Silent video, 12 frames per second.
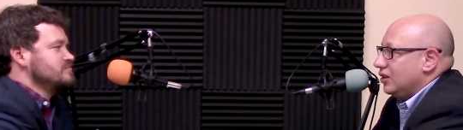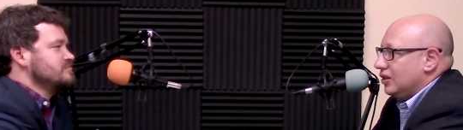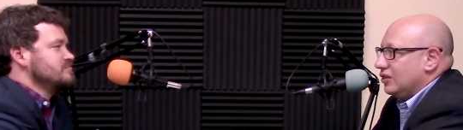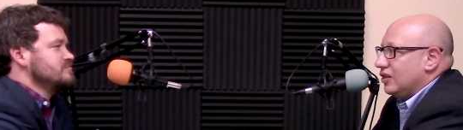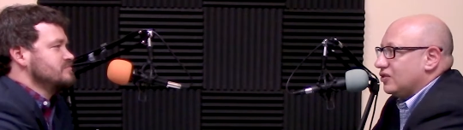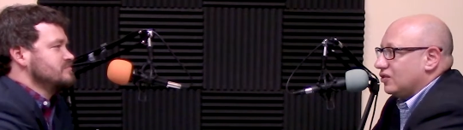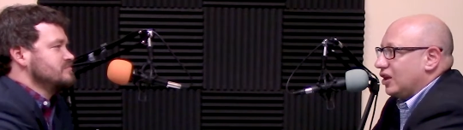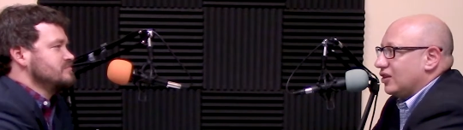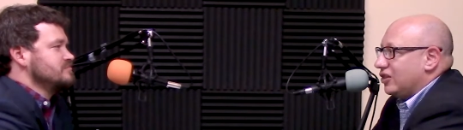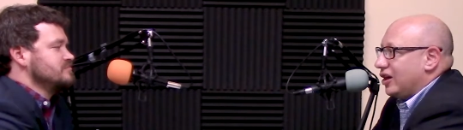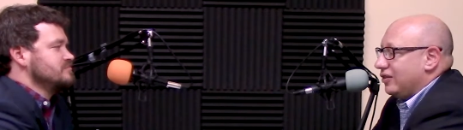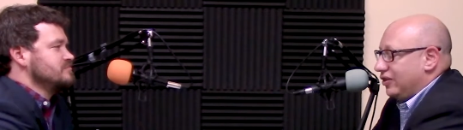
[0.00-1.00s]
Speaker 1: Anything that's
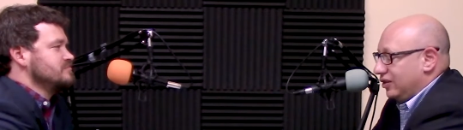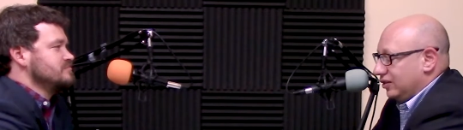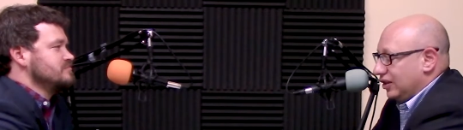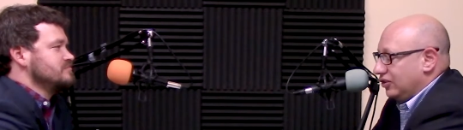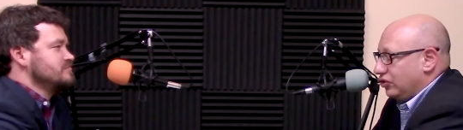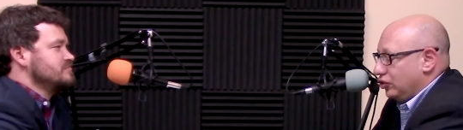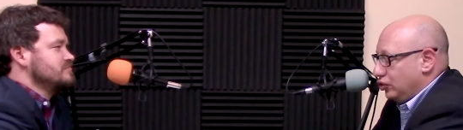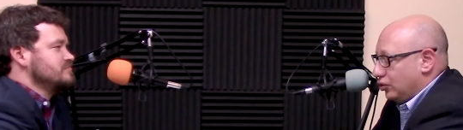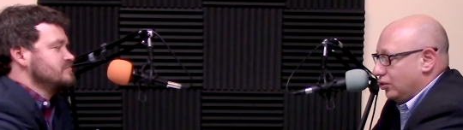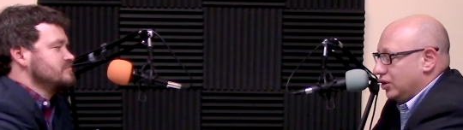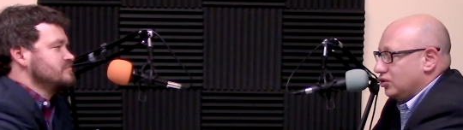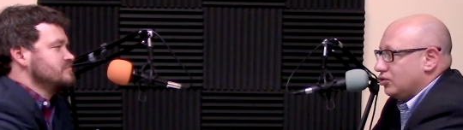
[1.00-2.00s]
like that that links
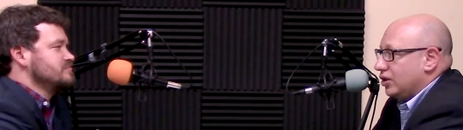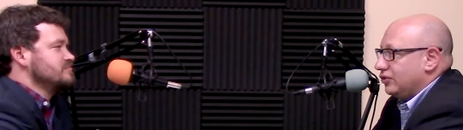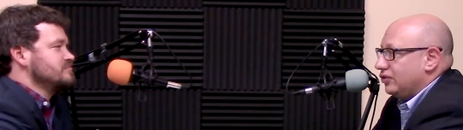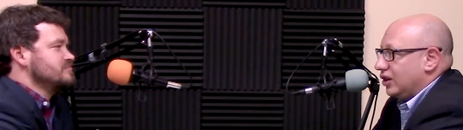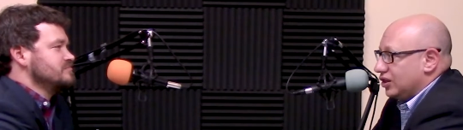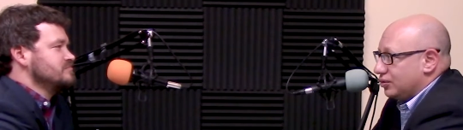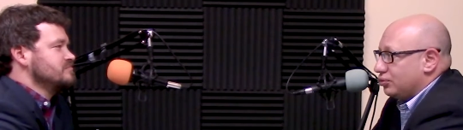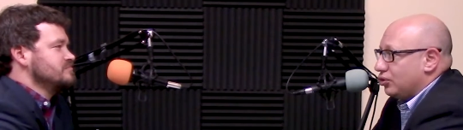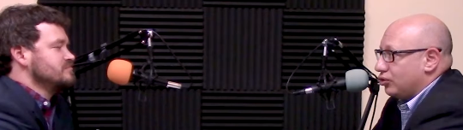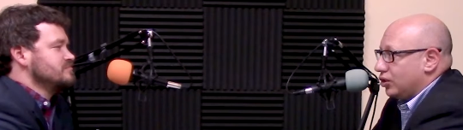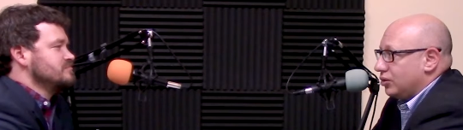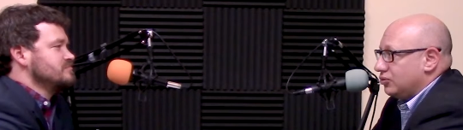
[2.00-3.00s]
your interests and the
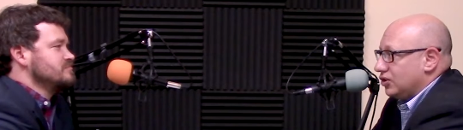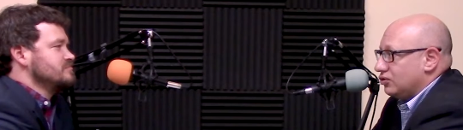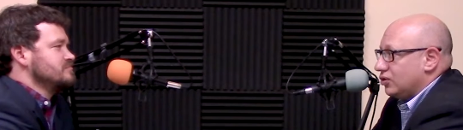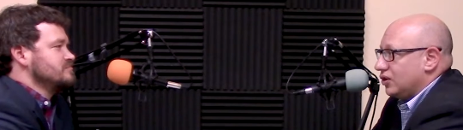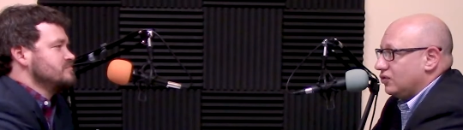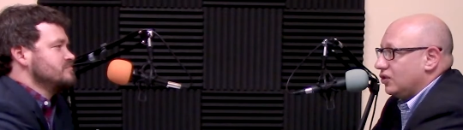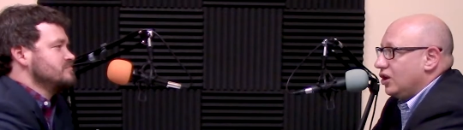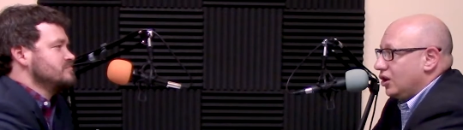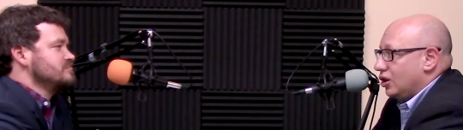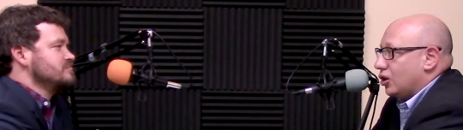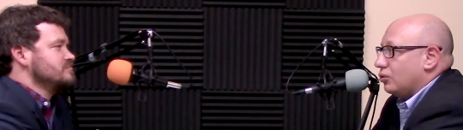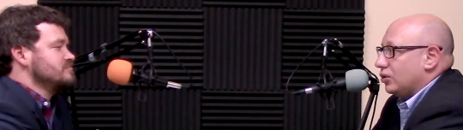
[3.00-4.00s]
program's interests
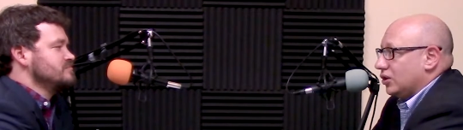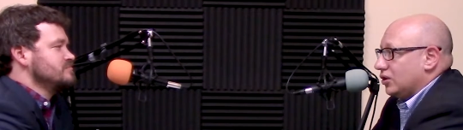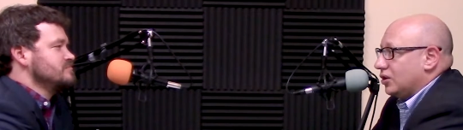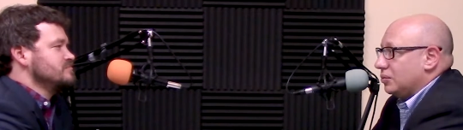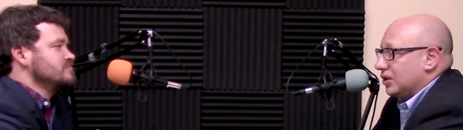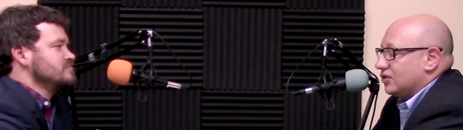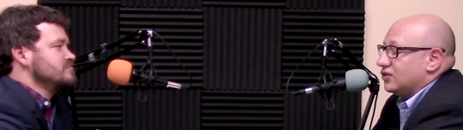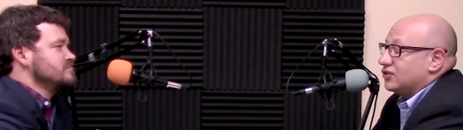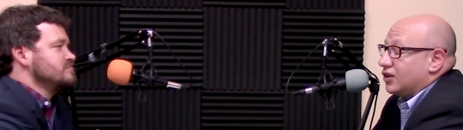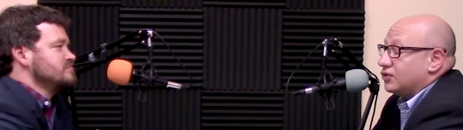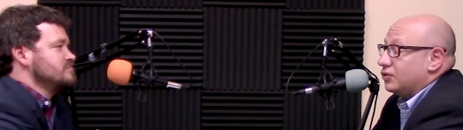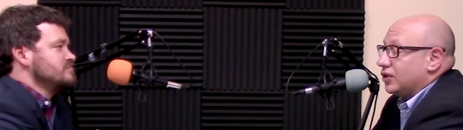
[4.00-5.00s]
are really going to be a
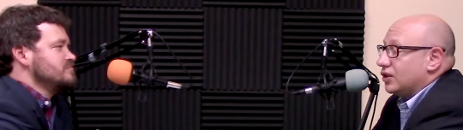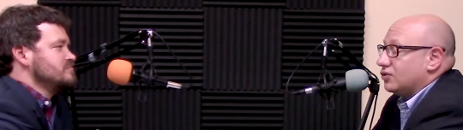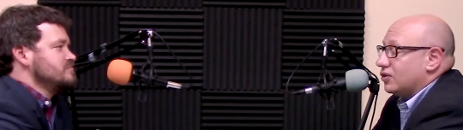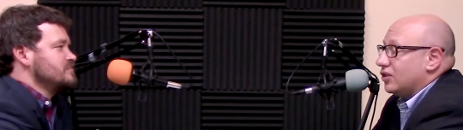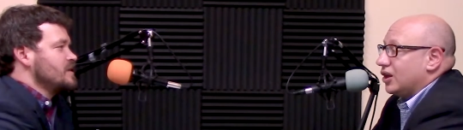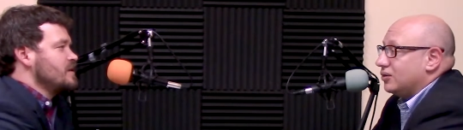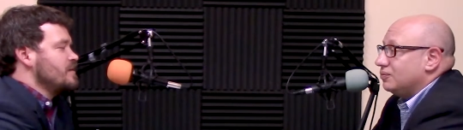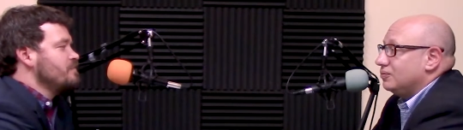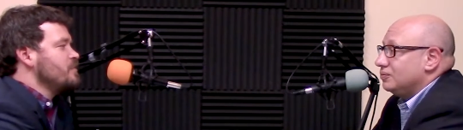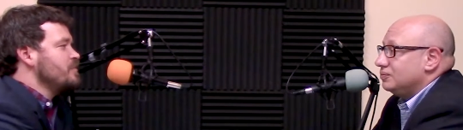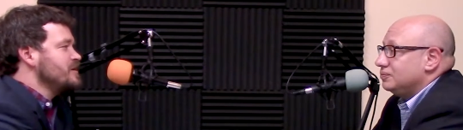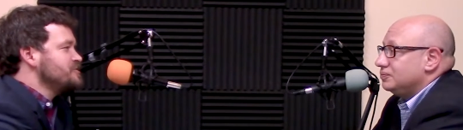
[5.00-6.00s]
successful answer to that.
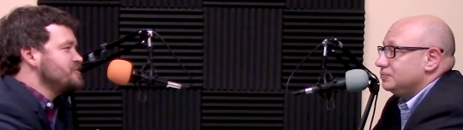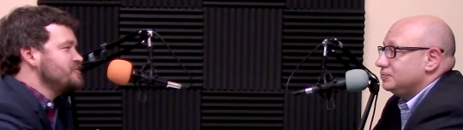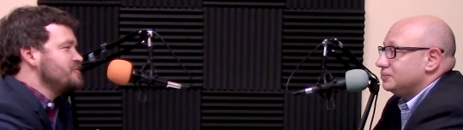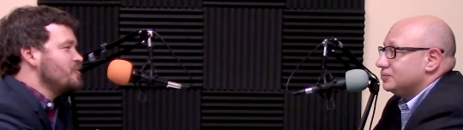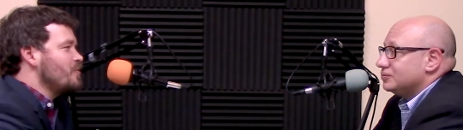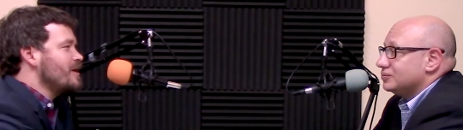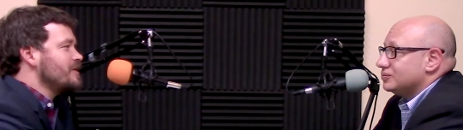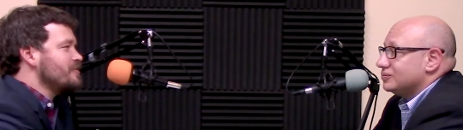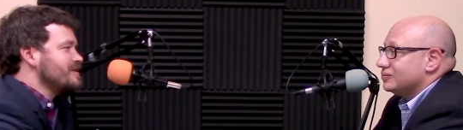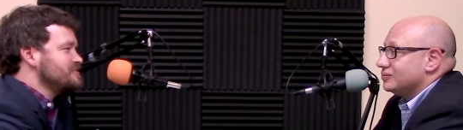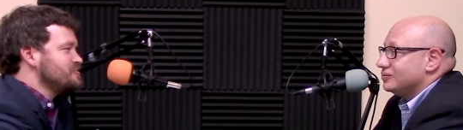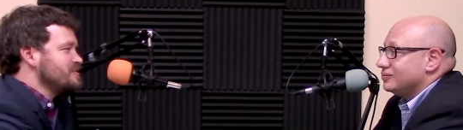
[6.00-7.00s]
Speaker 2: But make sure you know why you're
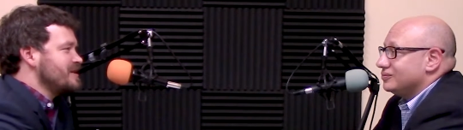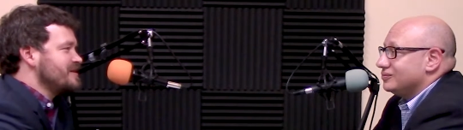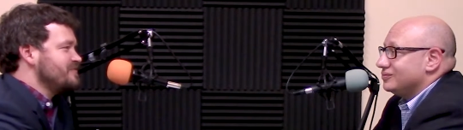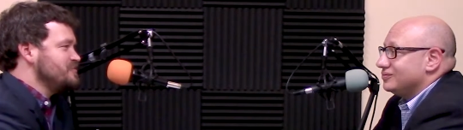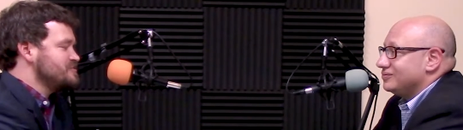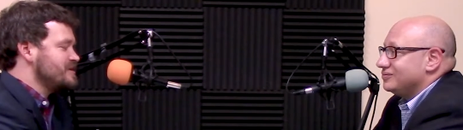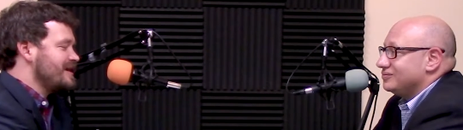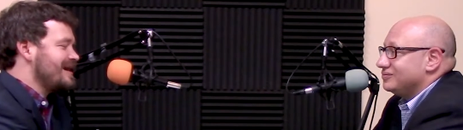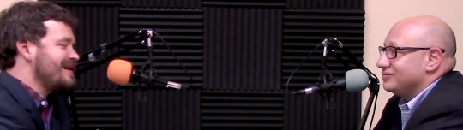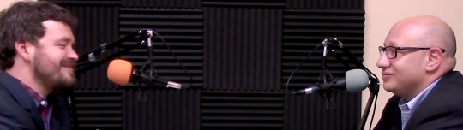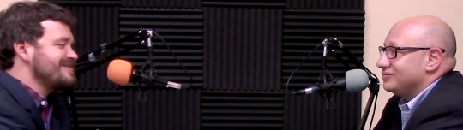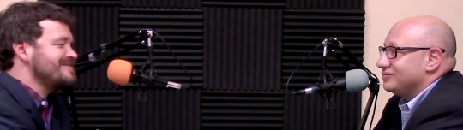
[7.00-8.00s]
answering that. If you say,
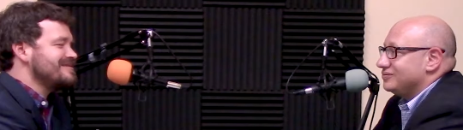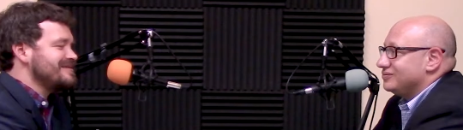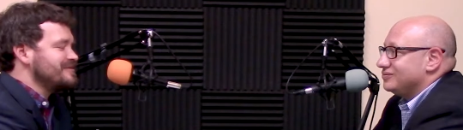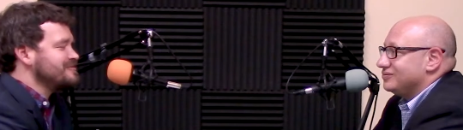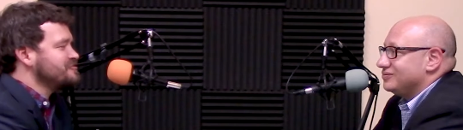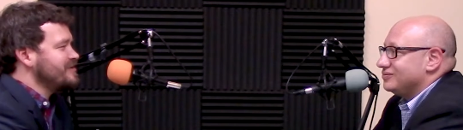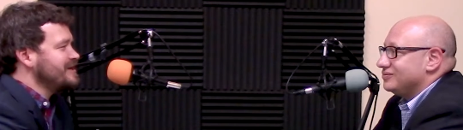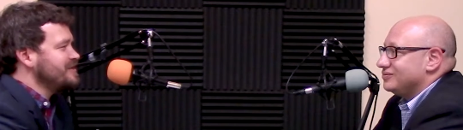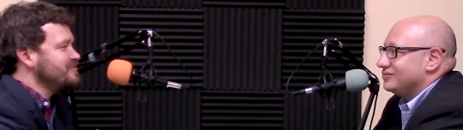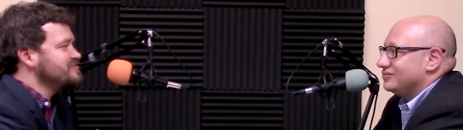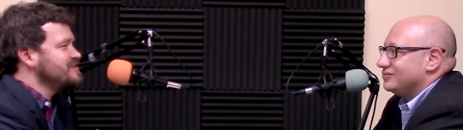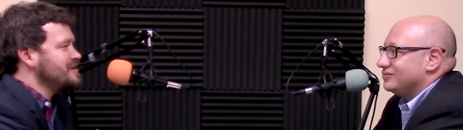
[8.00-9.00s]
I think the clinical
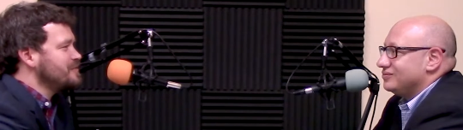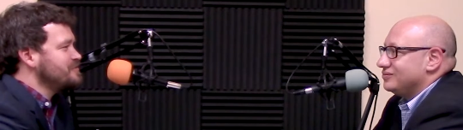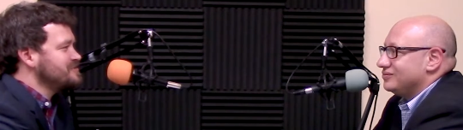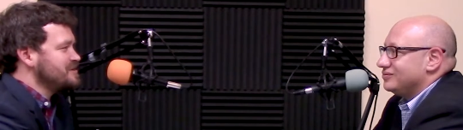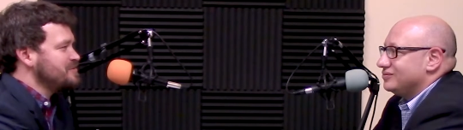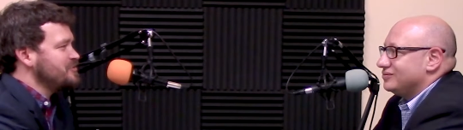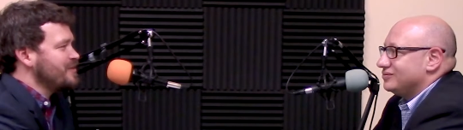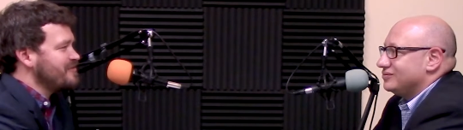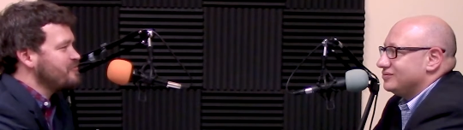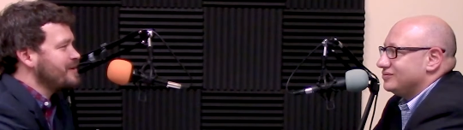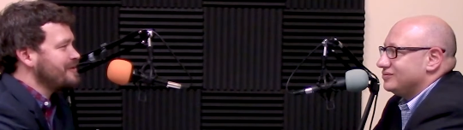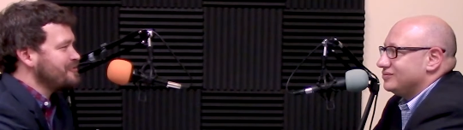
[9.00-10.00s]
training you've set up is going to be
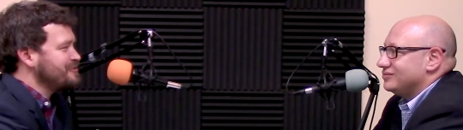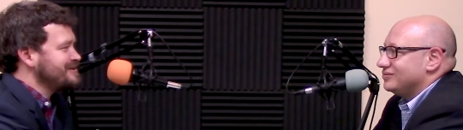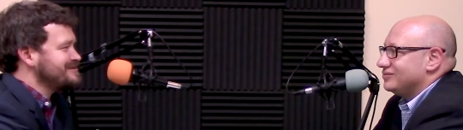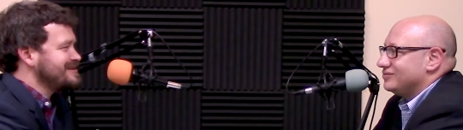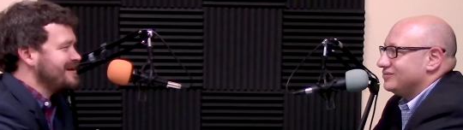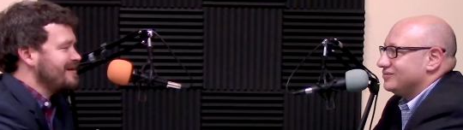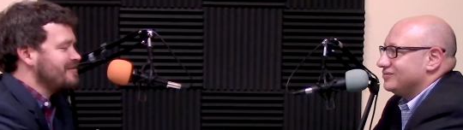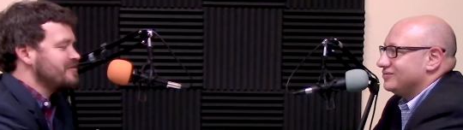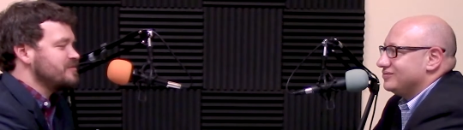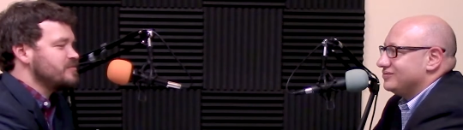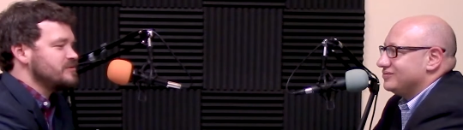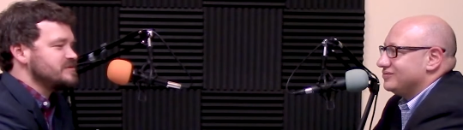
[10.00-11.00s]
great for my learning style,
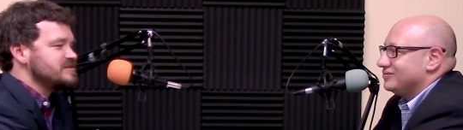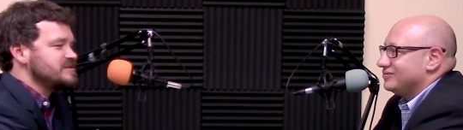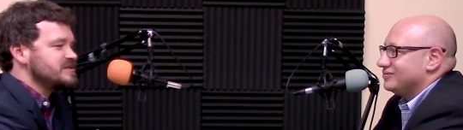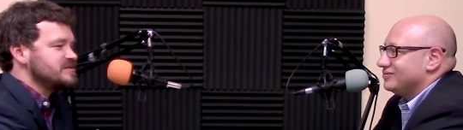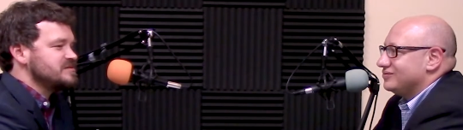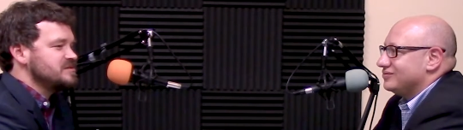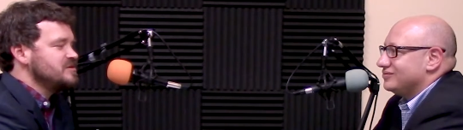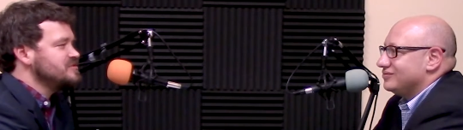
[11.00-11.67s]
and the person says,